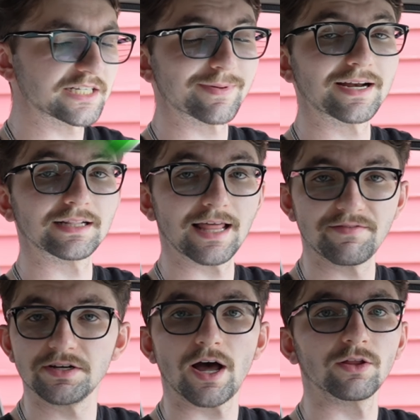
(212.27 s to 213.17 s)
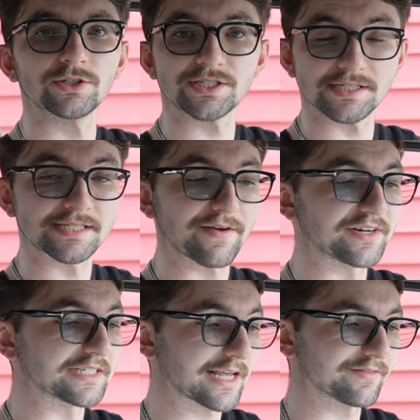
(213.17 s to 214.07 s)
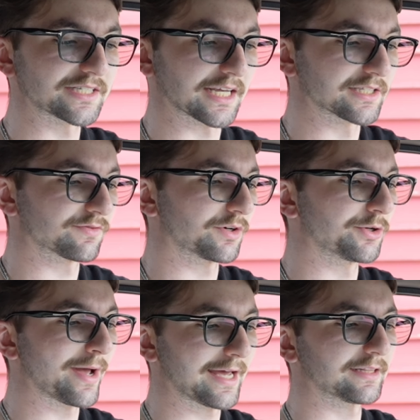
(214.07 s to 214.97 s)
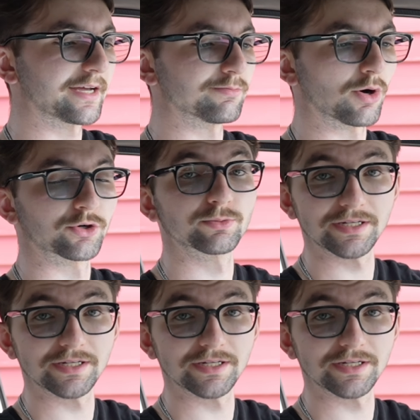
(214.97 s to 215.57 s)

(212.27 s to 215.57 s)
I spent $11.77 for a new headlight motor